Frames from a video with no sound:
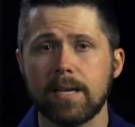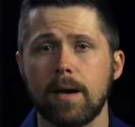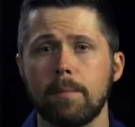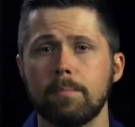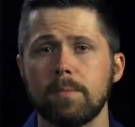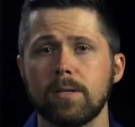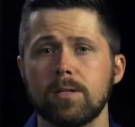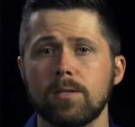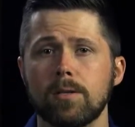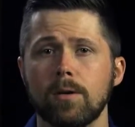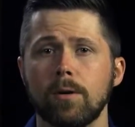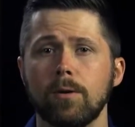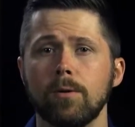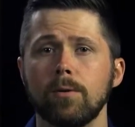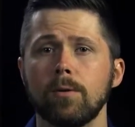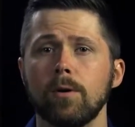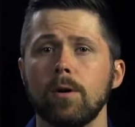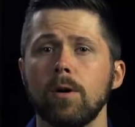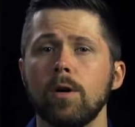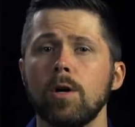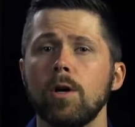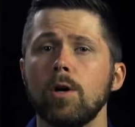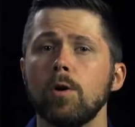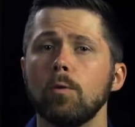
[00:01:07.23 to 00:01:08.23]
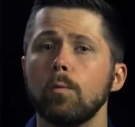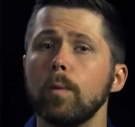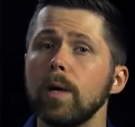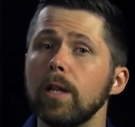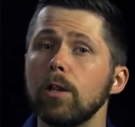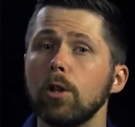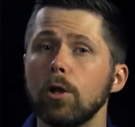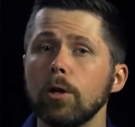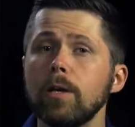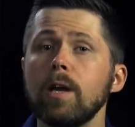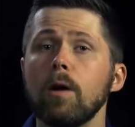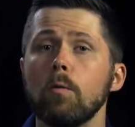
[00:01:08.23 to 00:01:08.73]
episode, we
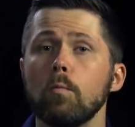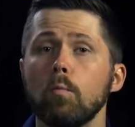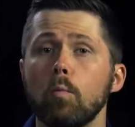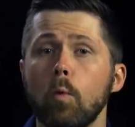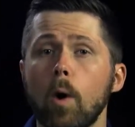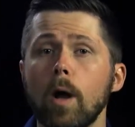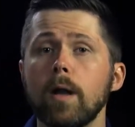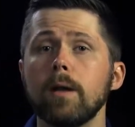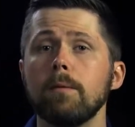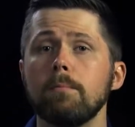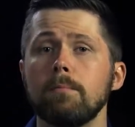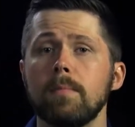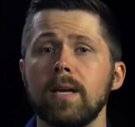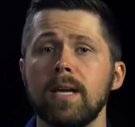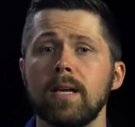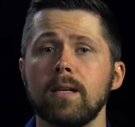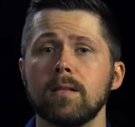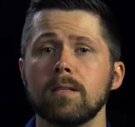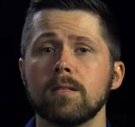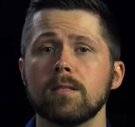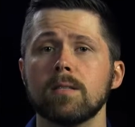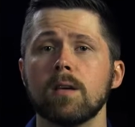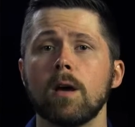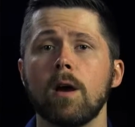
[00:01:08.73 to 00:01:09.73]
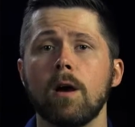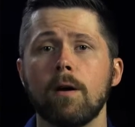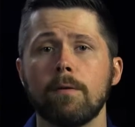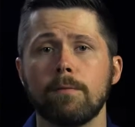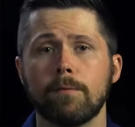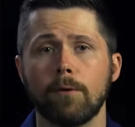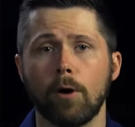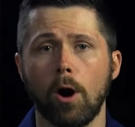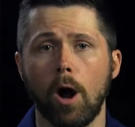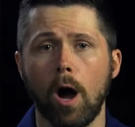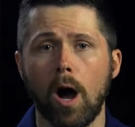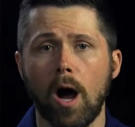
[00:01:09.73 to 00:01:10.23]
look at what it means
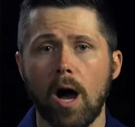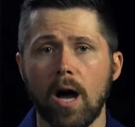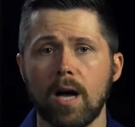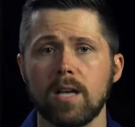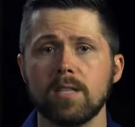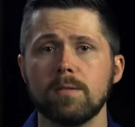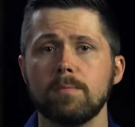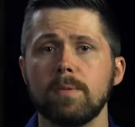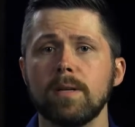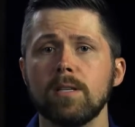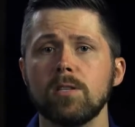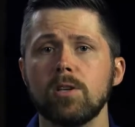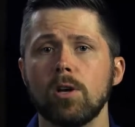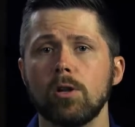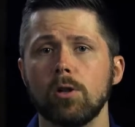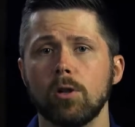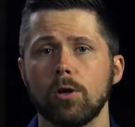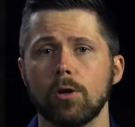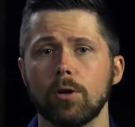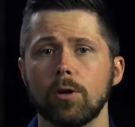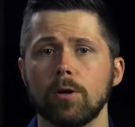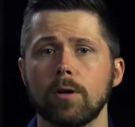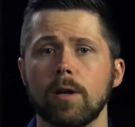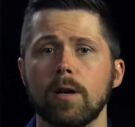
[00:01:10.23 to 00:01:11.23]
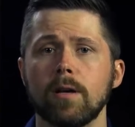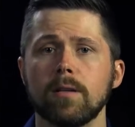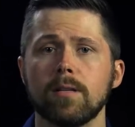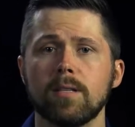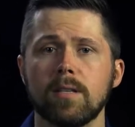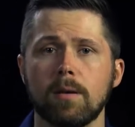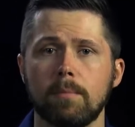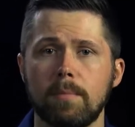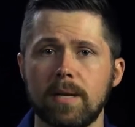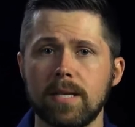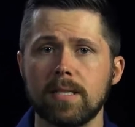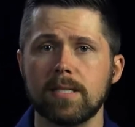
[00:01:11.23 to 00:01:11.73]
for a husband to learn
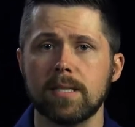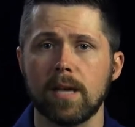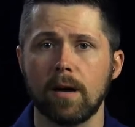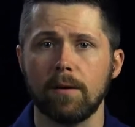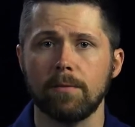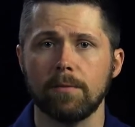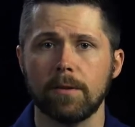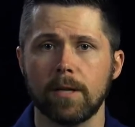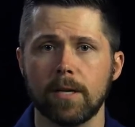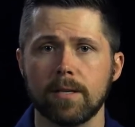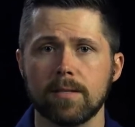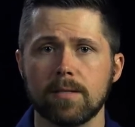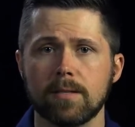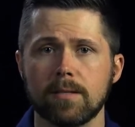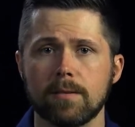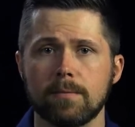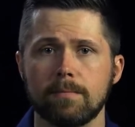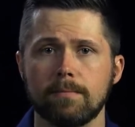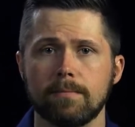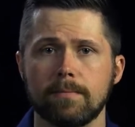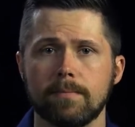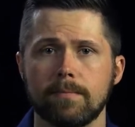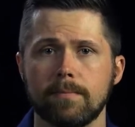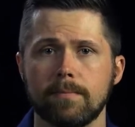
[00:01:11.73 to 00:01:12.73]
to be selfless.